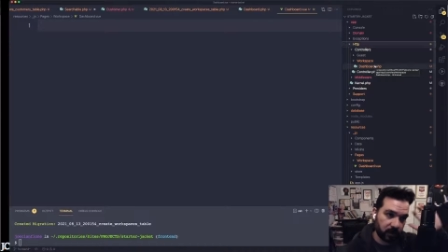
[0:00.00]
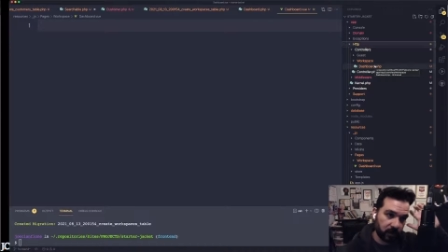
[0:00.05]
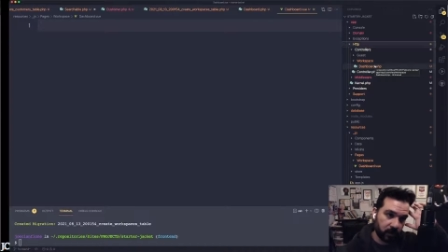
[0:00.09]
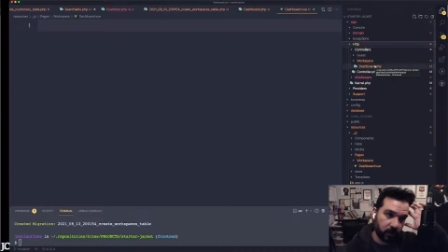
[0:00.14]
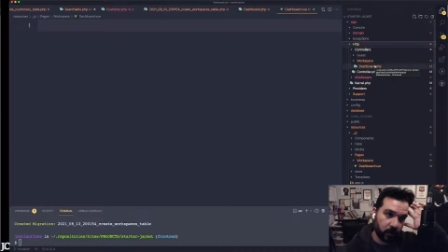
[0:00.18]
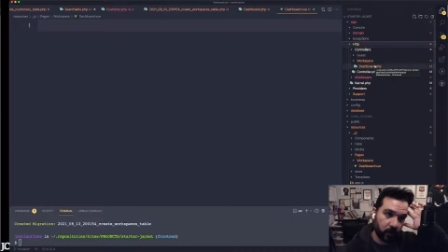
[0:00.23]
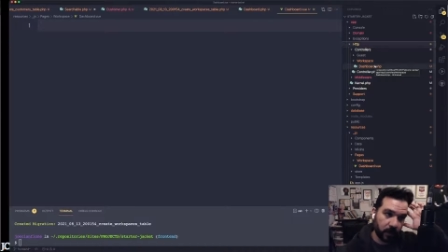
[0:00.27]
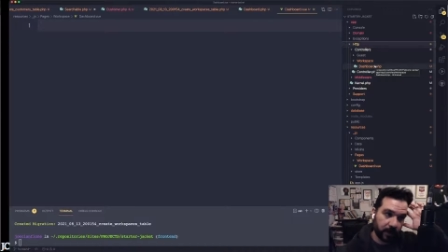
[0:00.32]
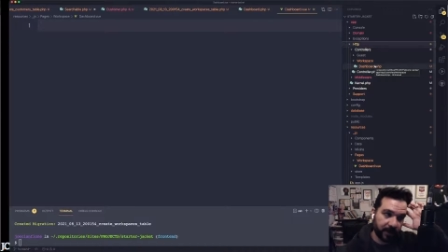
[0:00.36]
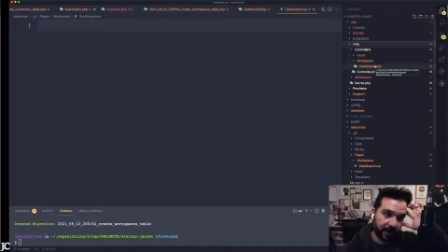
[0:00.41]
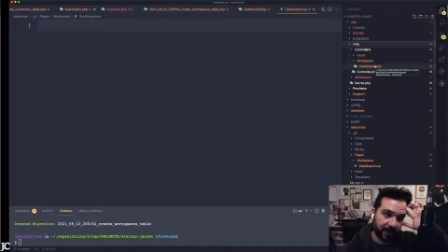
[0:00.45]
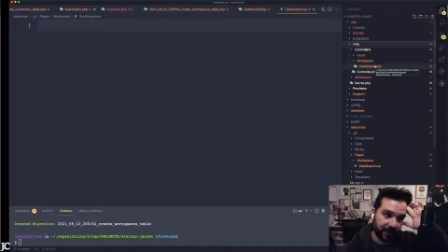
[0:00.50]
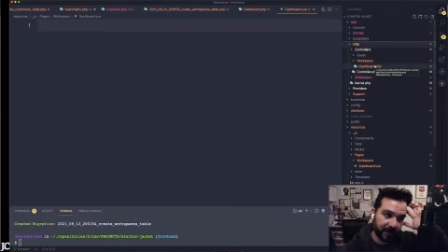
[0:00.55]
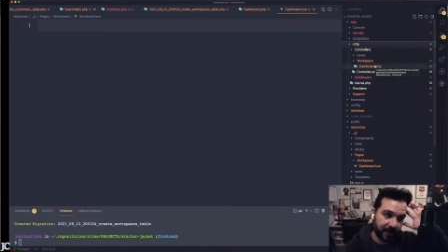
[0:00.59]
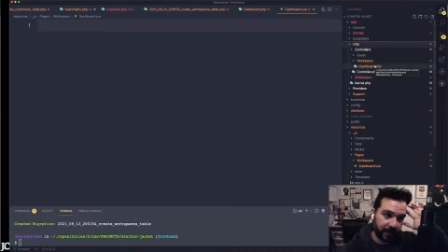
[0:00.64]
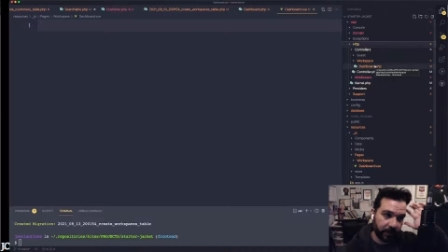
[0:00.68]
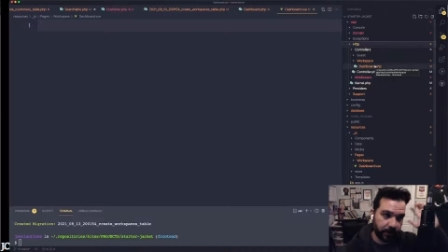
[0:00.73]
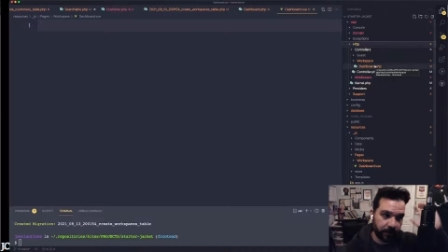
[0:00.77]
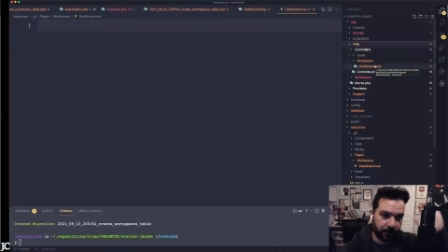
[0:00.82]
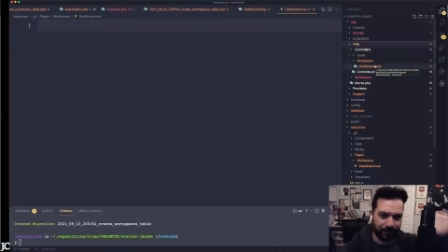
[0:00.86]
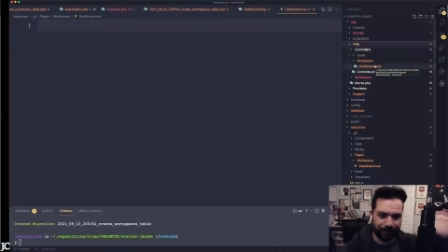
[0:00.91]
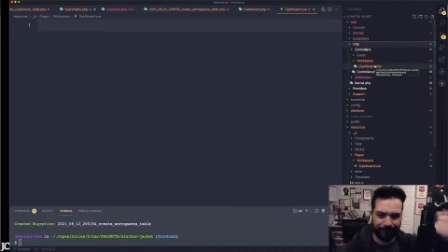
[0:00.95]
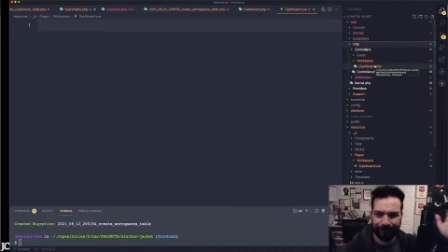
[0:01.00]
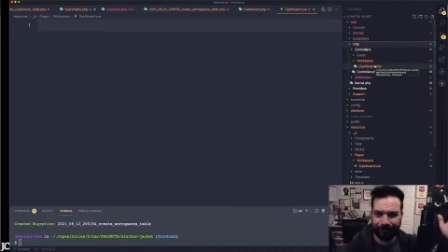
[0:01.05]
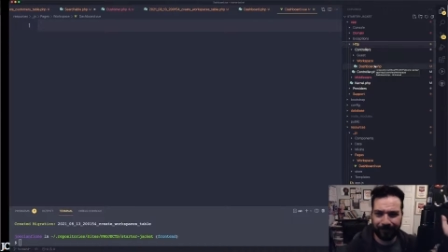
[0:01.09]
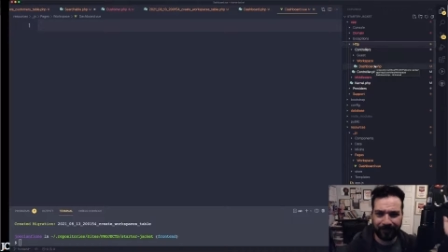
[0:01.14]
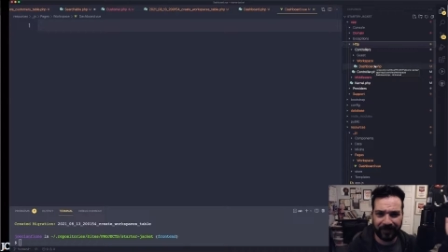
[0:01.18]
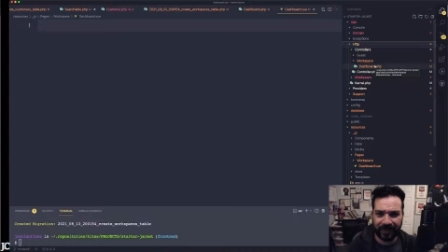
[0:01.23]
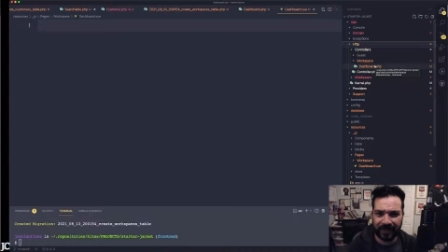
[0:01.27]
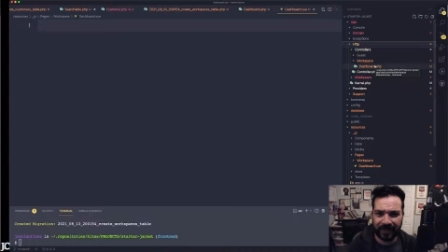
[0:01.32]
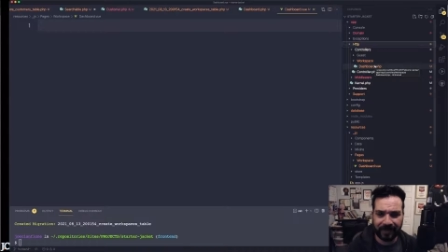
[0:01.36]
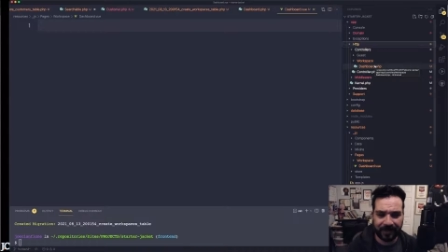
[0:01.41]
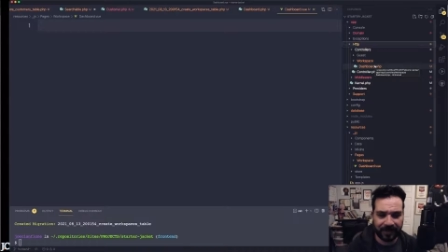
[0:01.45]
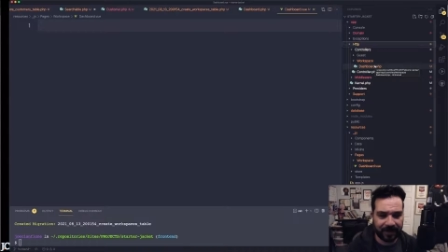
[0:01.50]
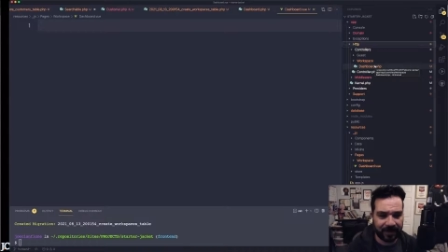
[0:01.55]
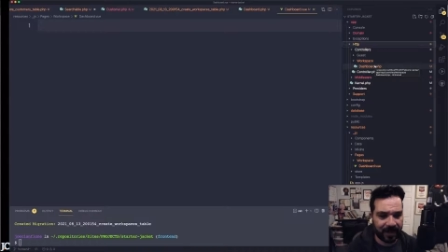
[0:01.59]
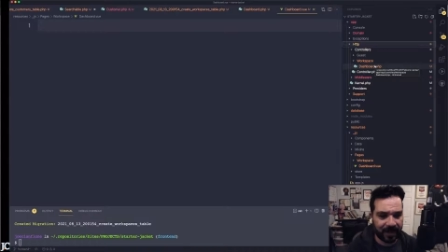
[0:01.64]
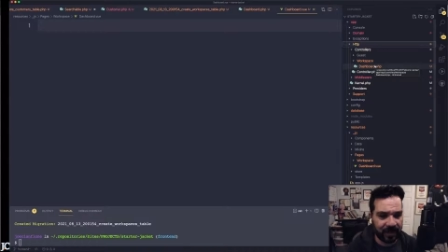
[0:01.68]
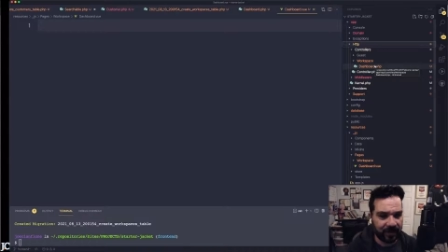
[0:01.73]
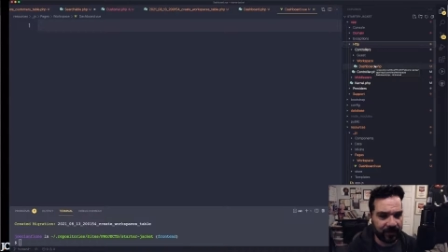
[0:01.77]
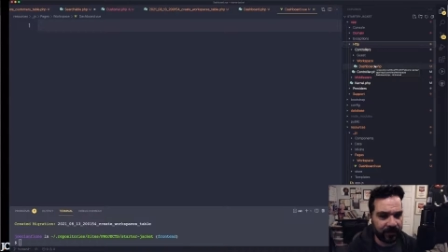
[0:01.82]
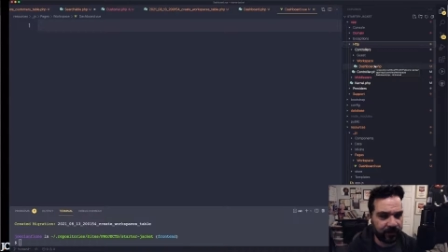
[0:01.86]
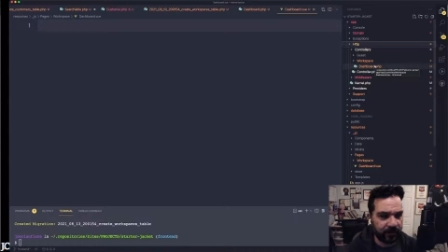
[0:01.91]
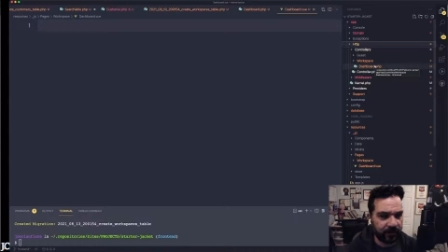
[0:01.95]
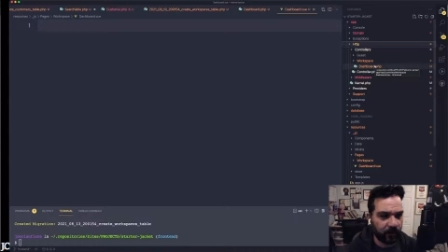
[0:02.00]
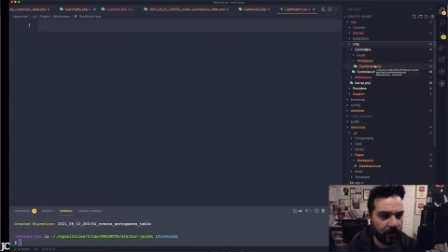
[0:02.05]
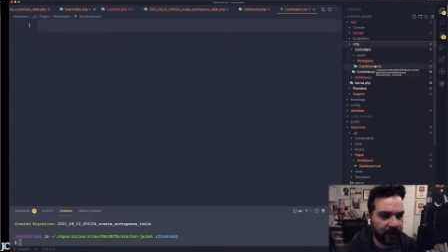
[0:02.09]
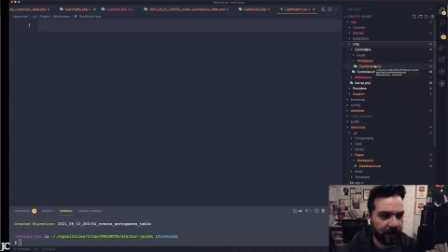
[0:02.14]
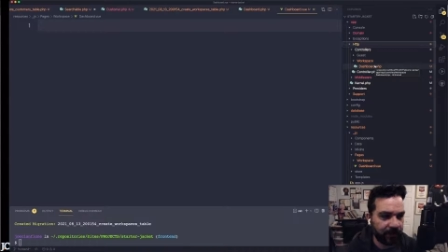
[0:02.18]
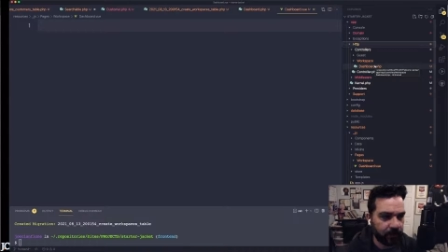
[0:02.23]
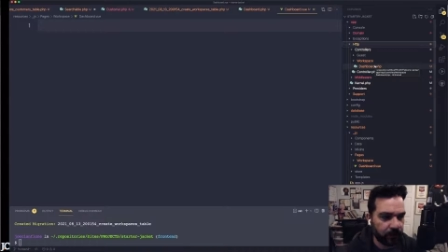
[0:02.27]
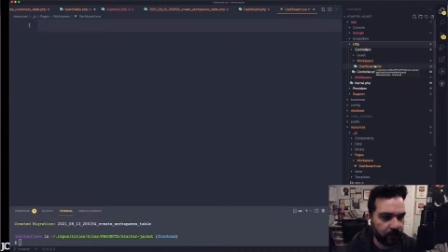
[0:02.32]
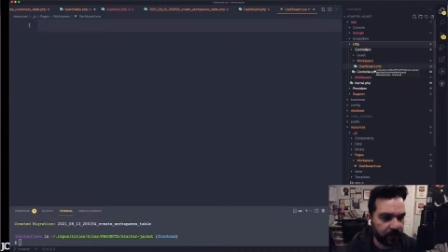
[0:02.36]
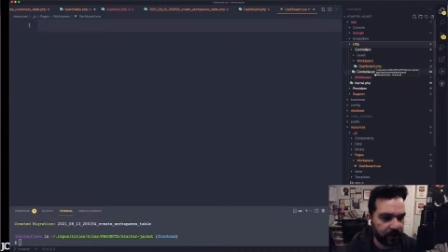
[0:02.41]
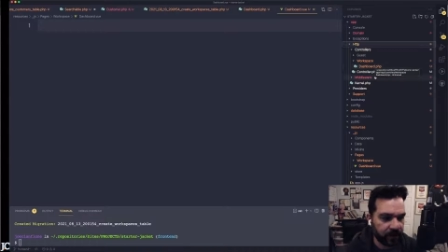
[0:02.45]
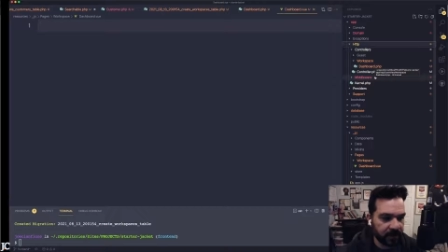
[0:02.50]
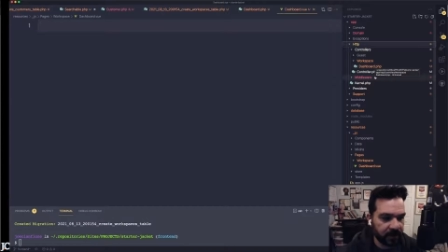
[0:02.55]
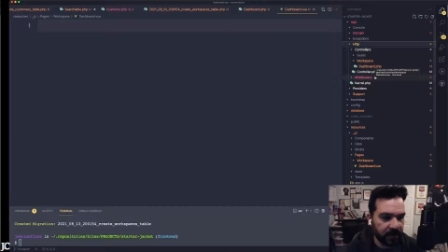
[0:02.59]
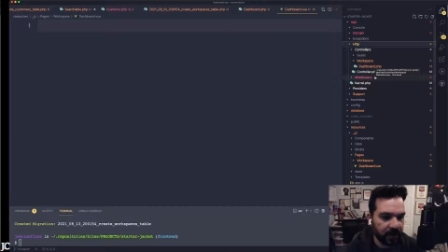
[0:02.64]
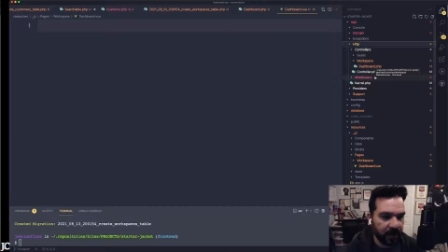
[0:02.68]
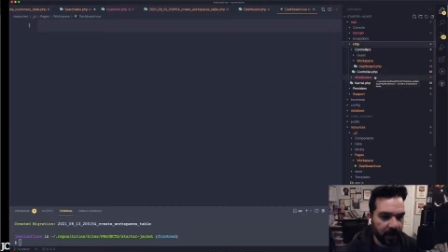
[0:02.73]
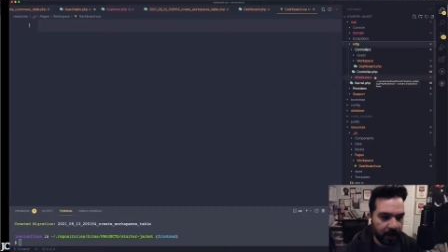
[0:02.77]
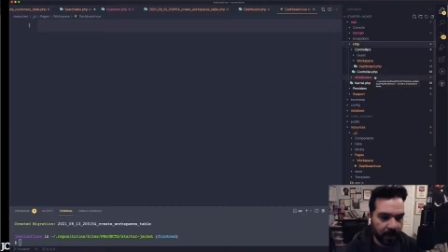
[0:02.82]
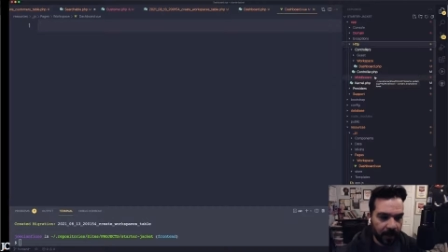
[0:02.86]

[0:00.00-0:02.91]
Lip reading: 26 other things inside of there for whatever reason,